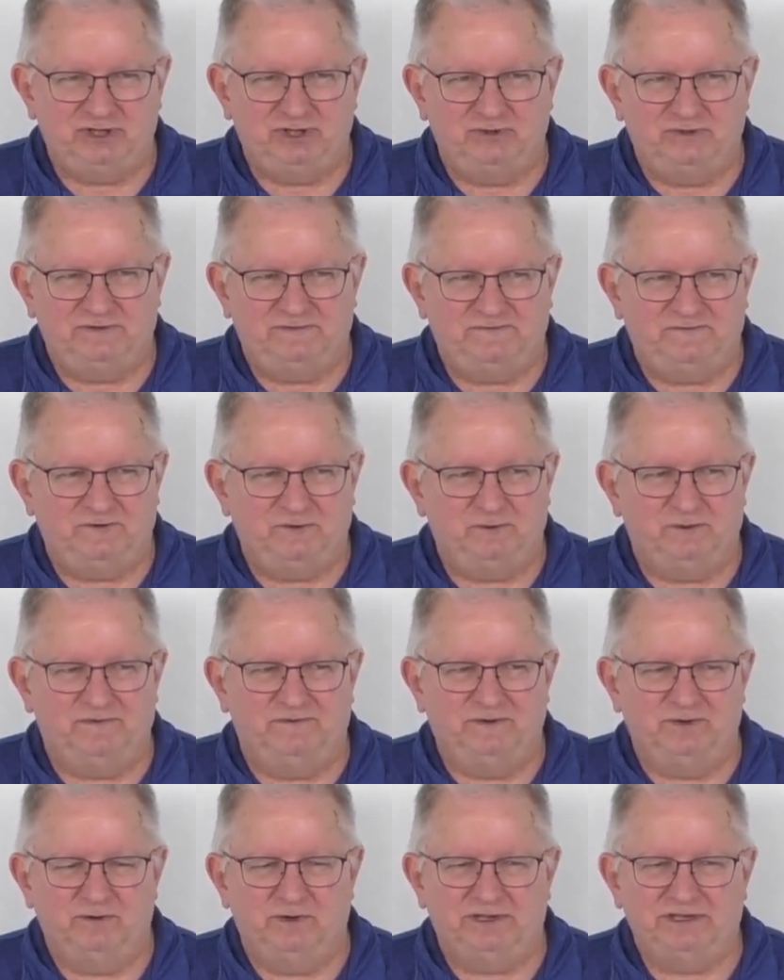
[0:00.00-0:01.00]
do it for the
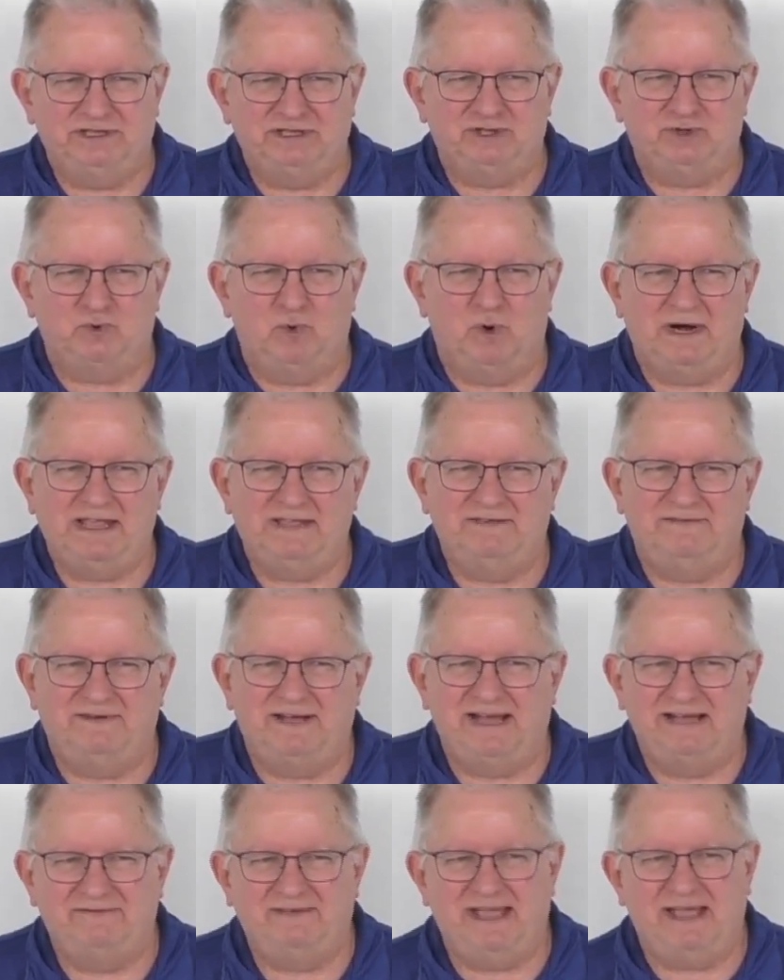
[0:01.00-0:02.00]
review on this
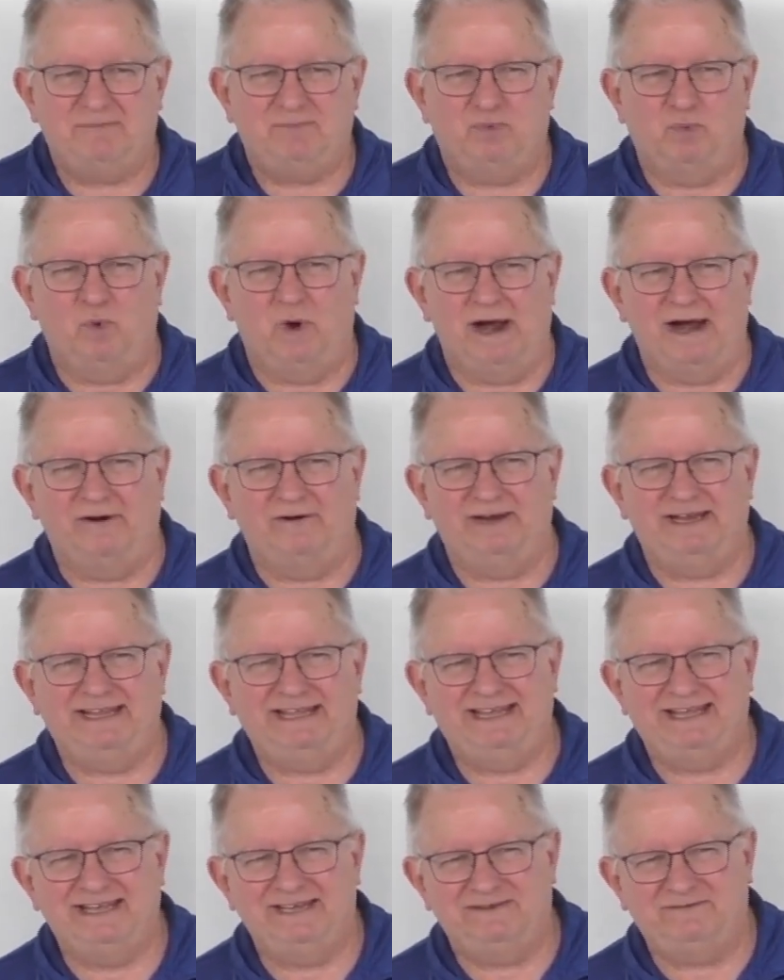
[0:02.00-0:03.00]
twenty-five amp
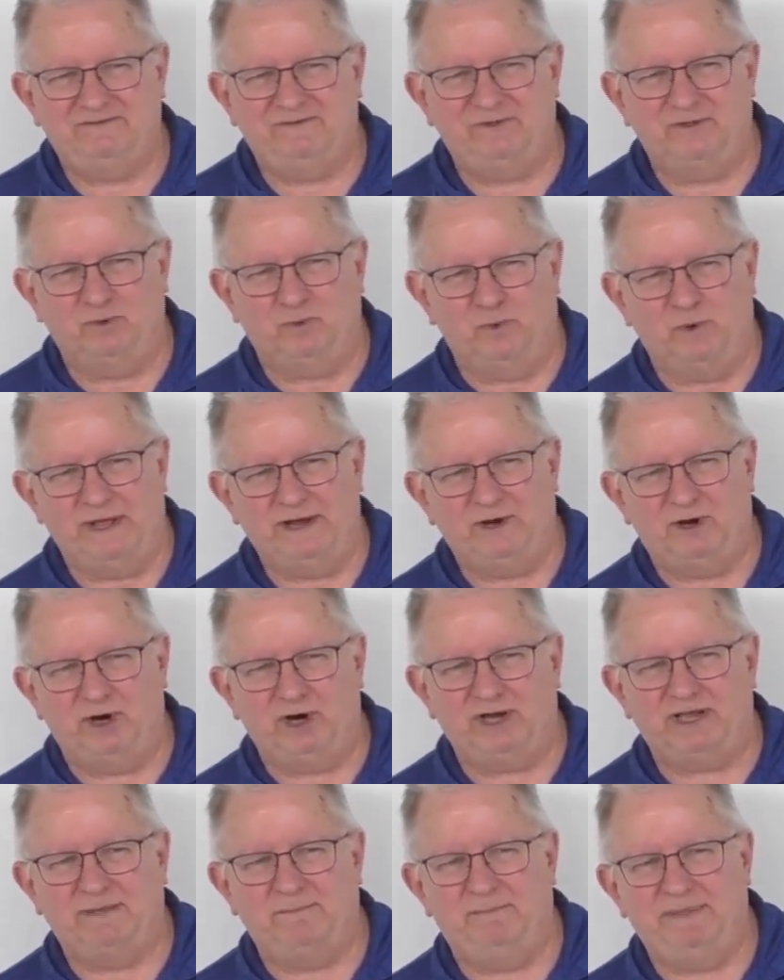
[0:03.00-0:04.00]
wiring kit for the
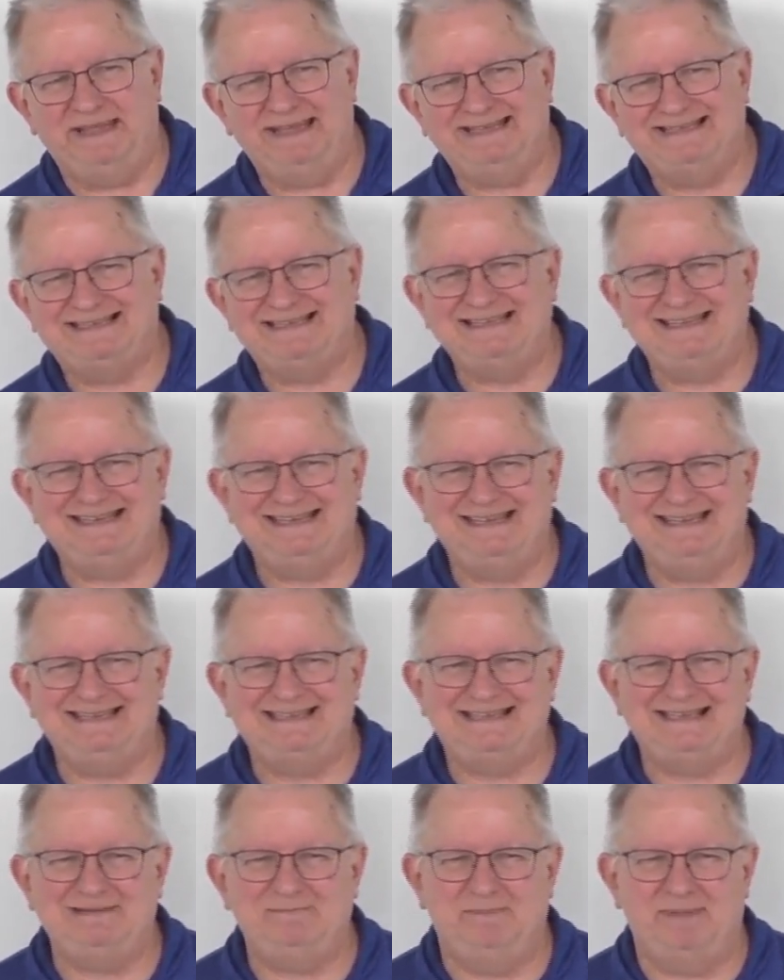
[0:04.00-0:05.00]
Redarc B C D
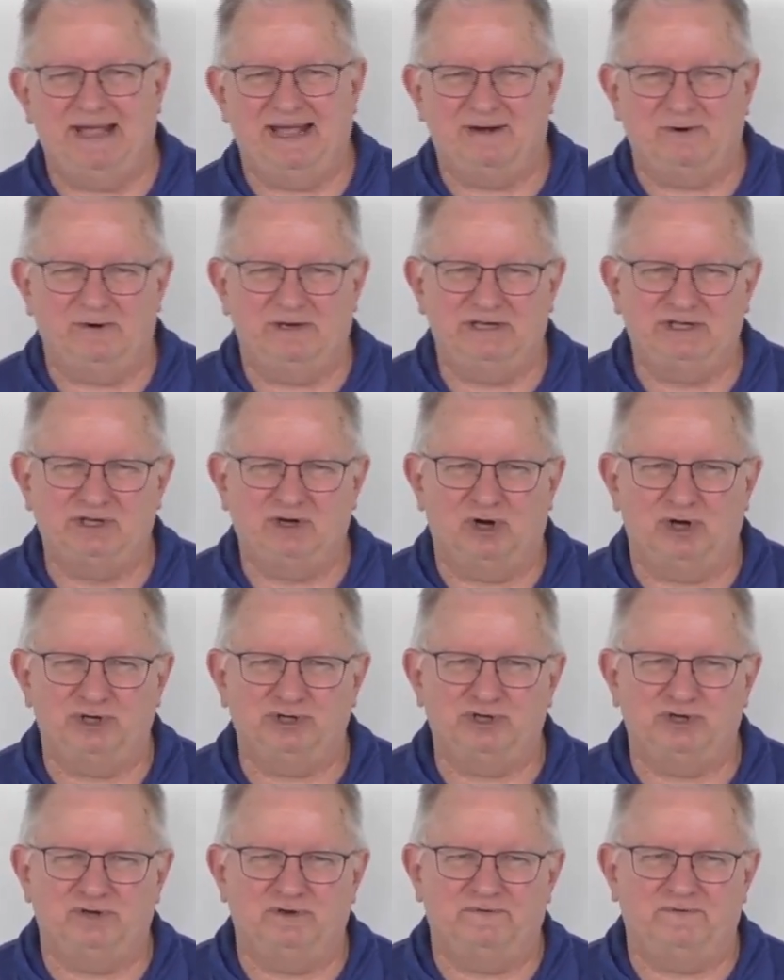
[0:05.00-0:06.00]
C battery
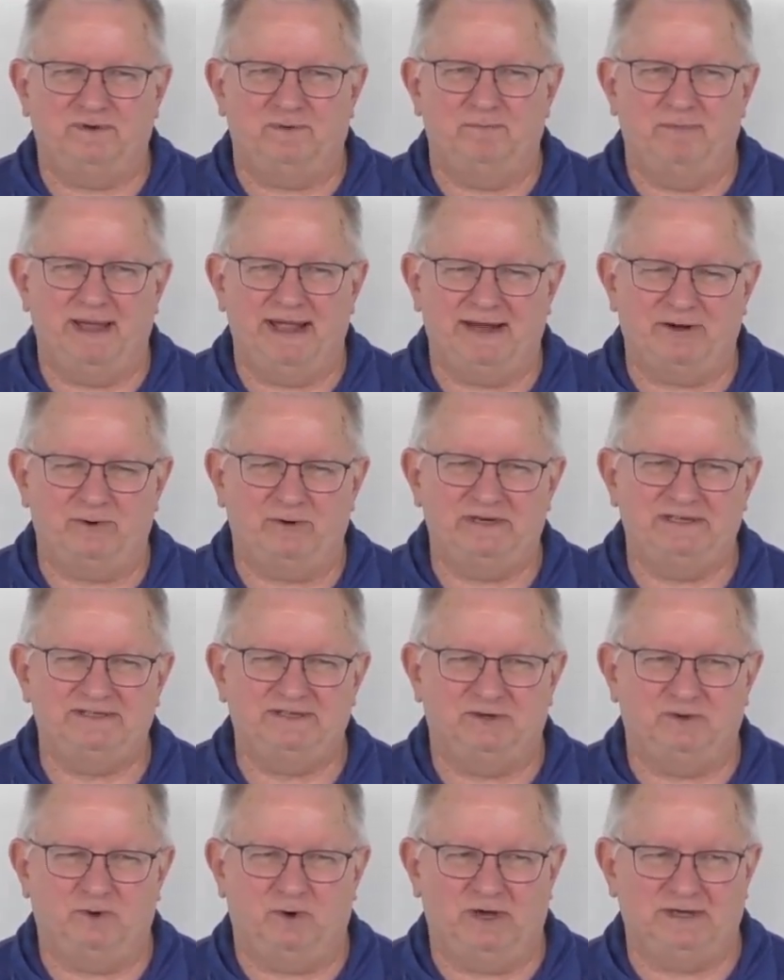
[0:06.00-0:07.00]
charger for
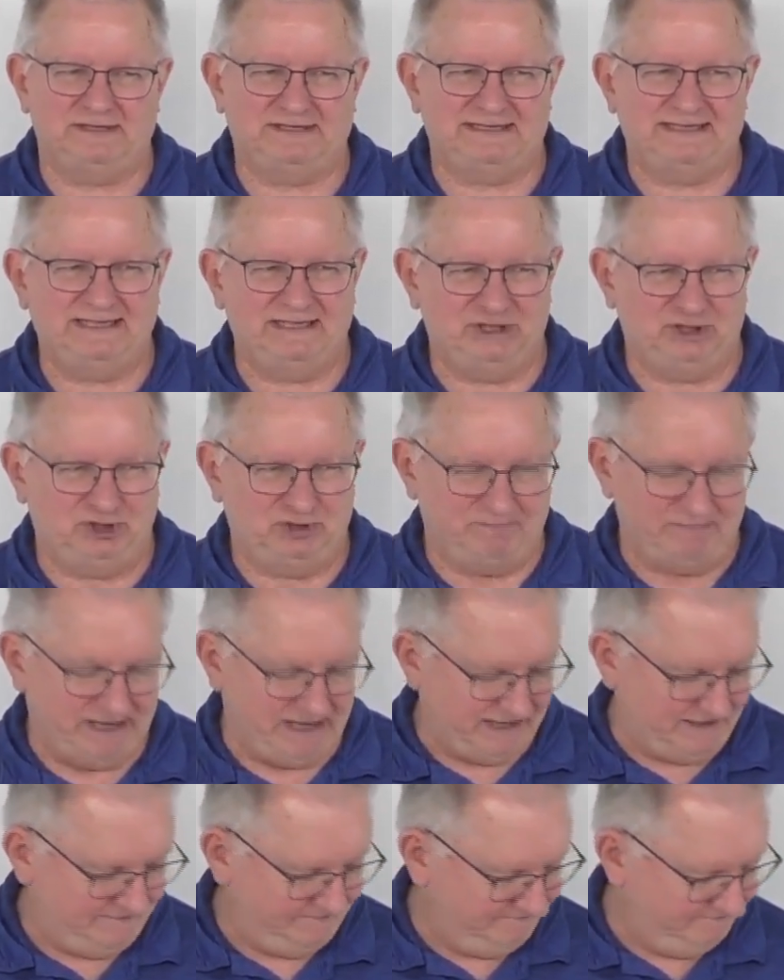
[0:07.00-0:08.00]
batteries across the engine bay.